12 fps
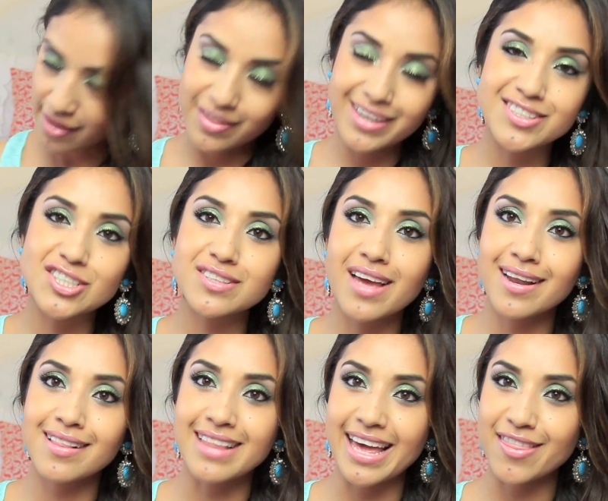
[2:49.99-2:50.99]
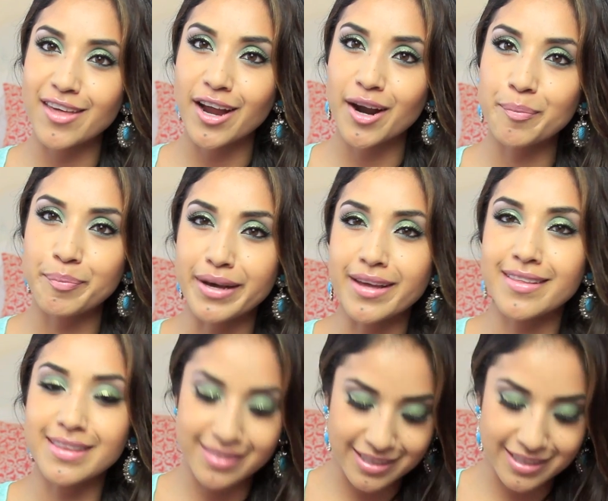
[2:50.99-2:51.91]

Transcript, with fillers: These just kind of lay there, but